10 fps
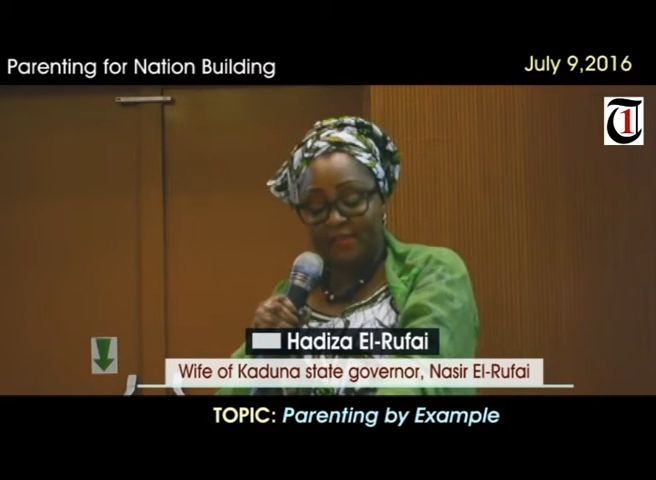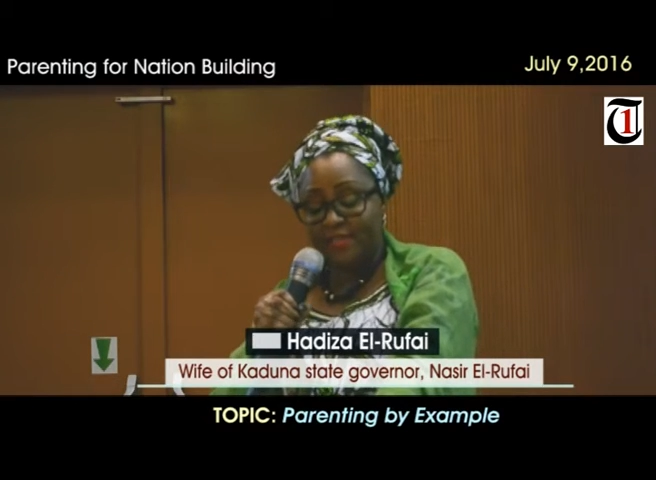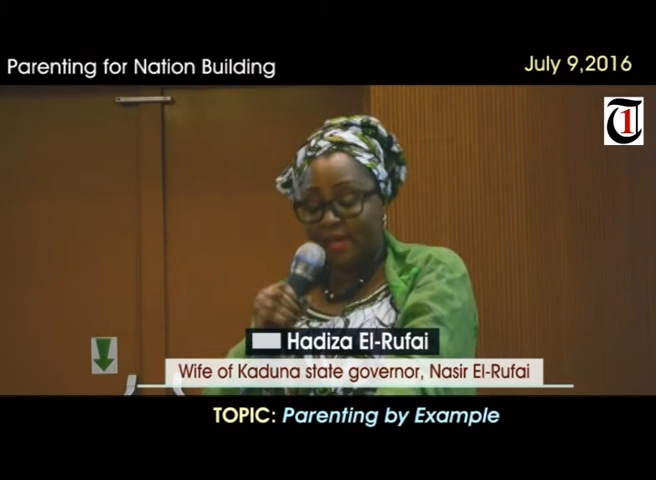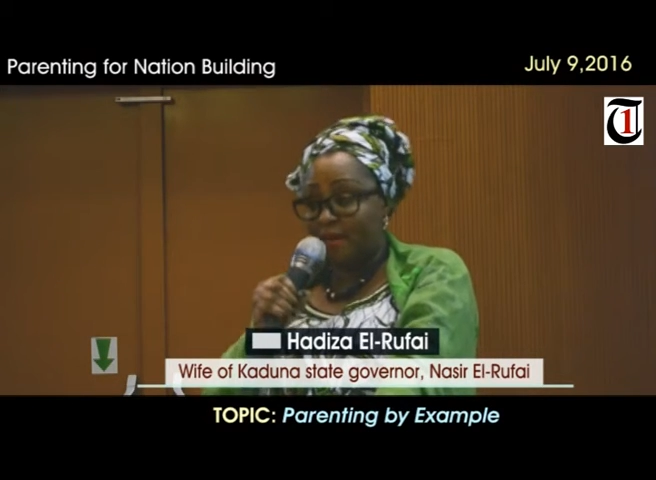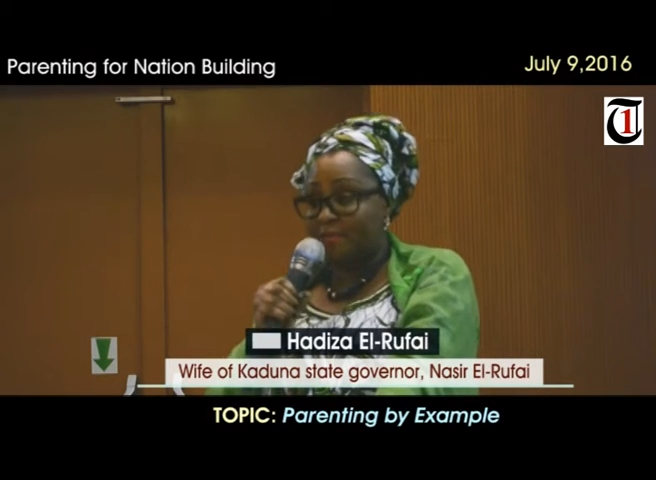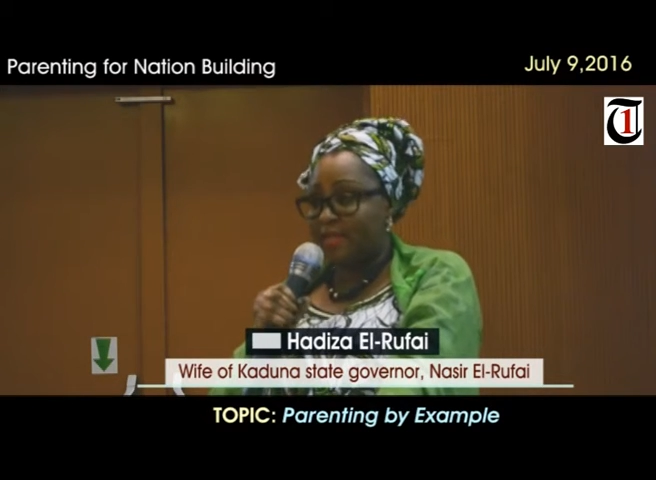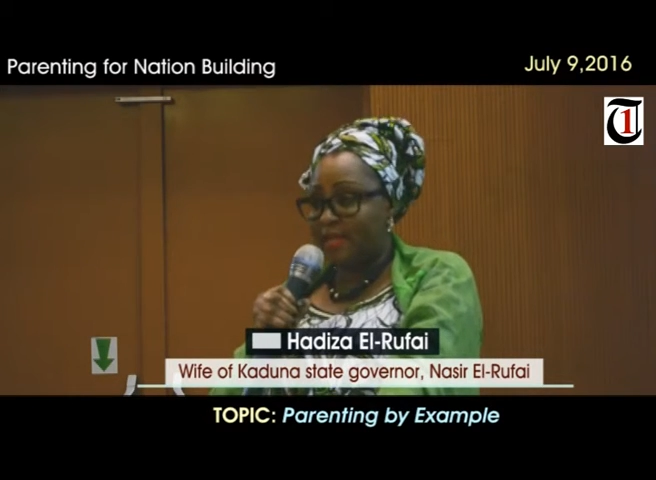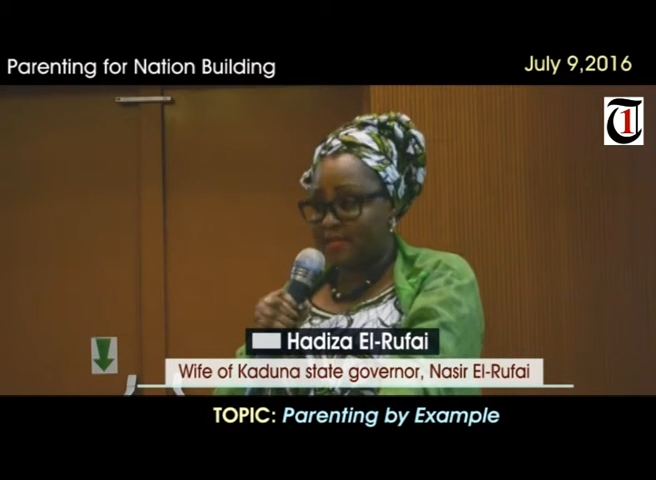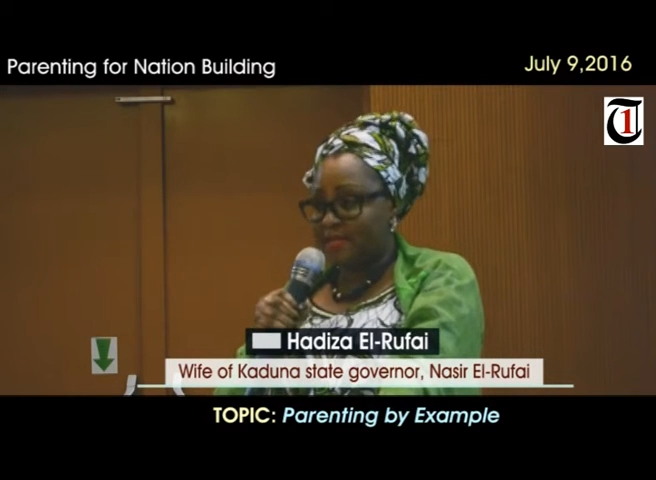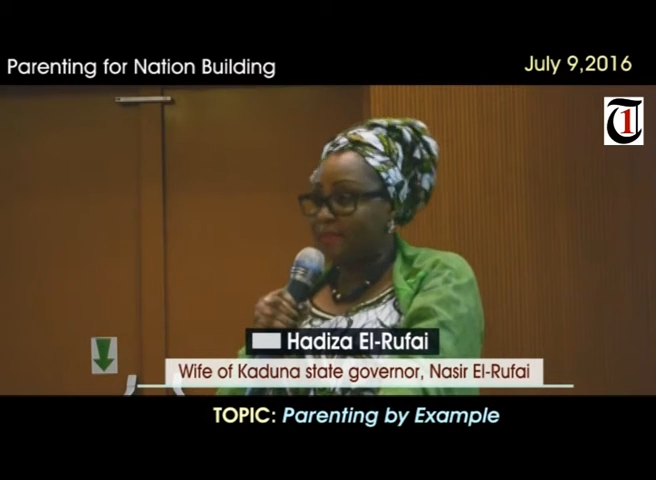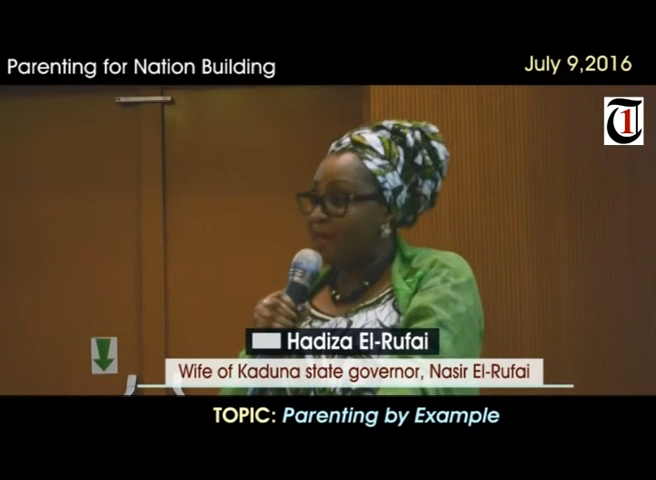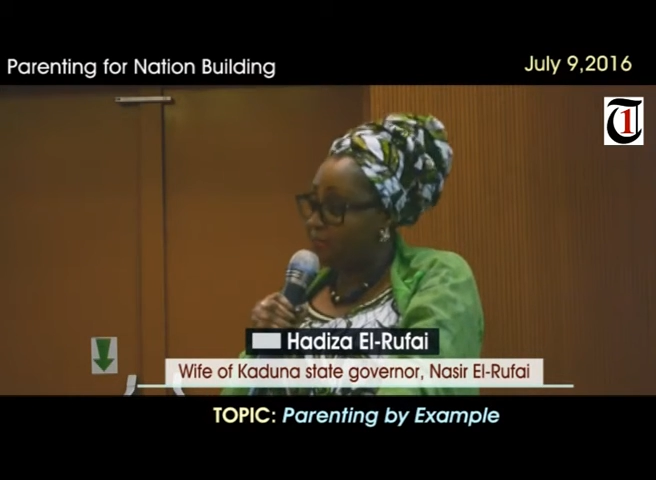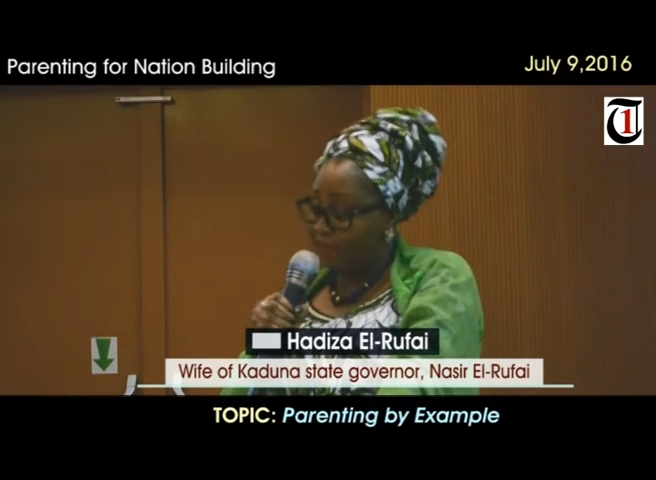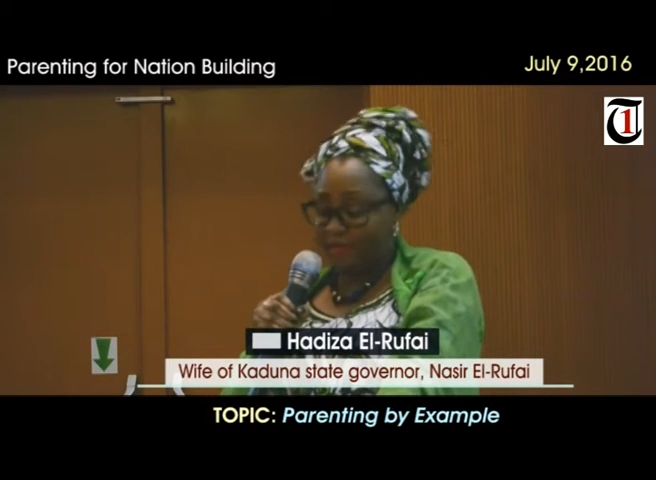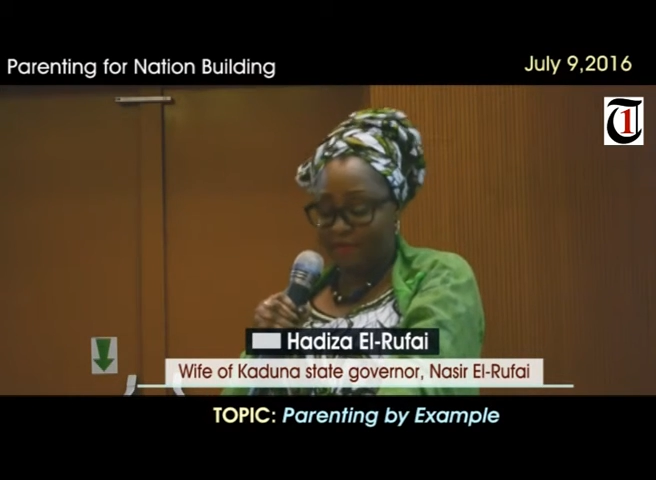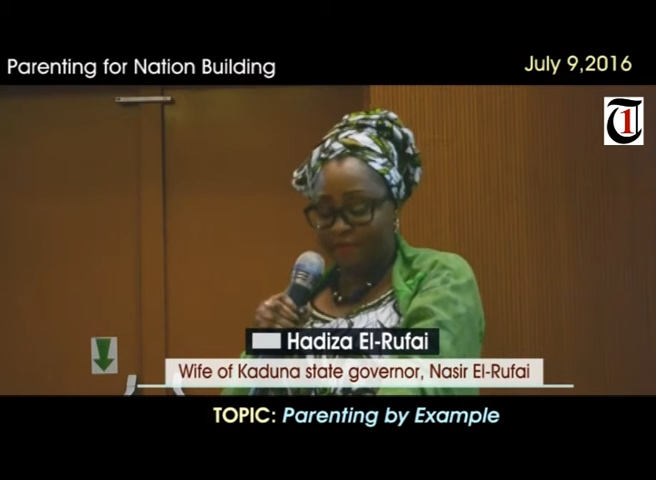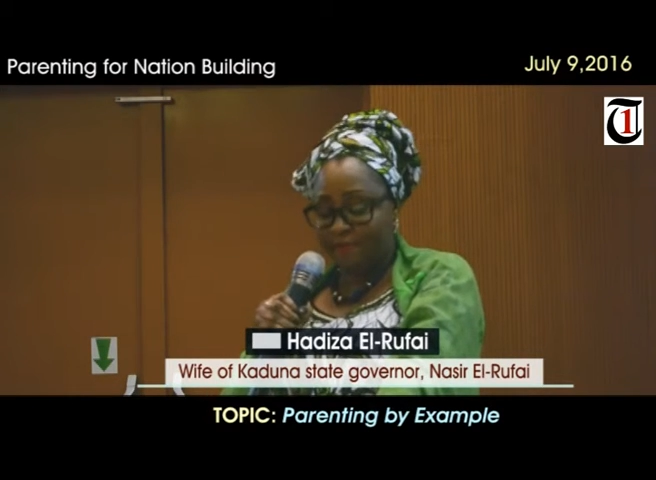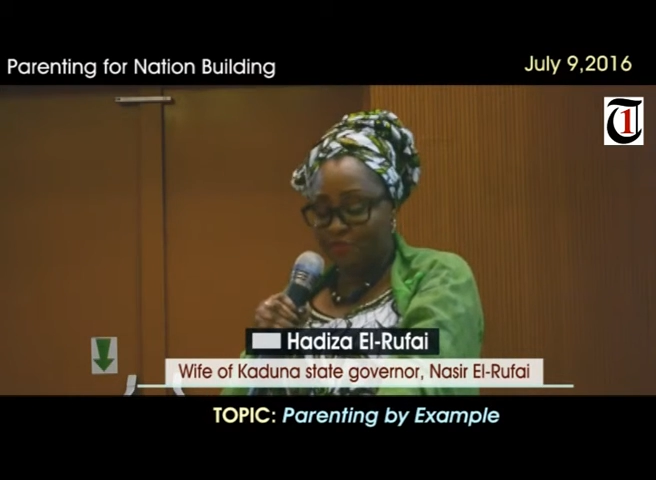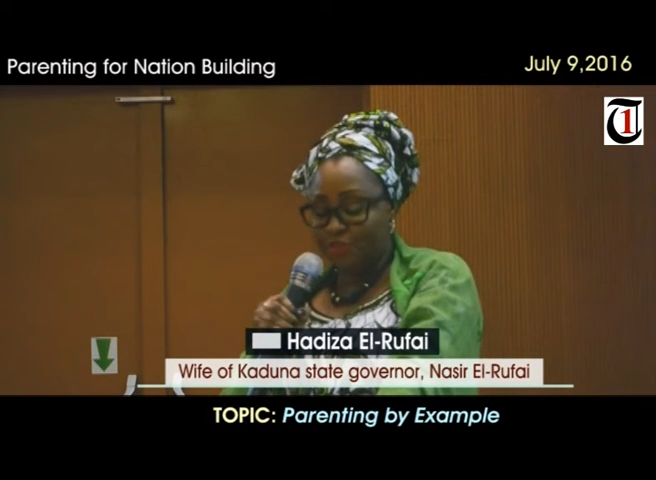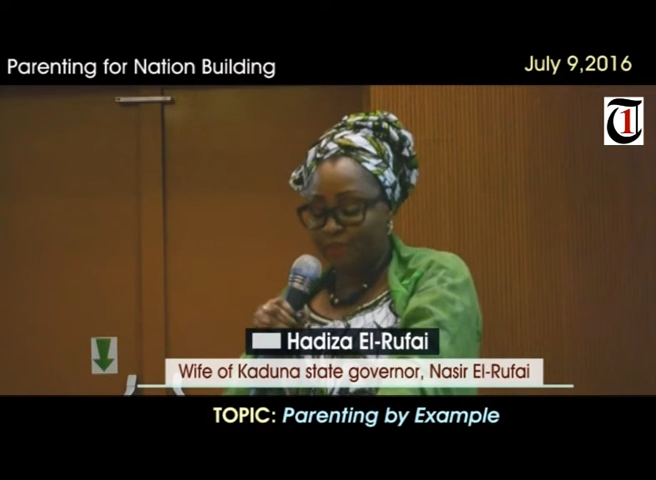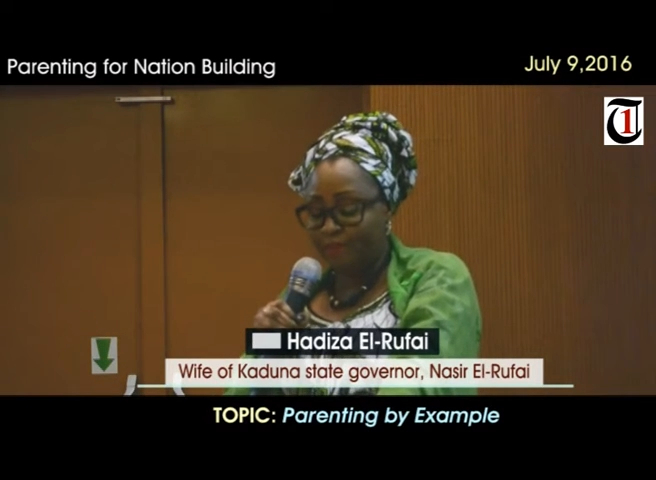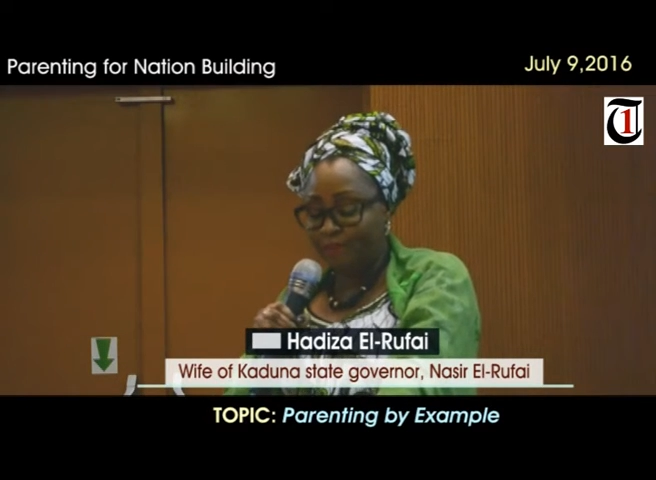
circumstances might be in the future.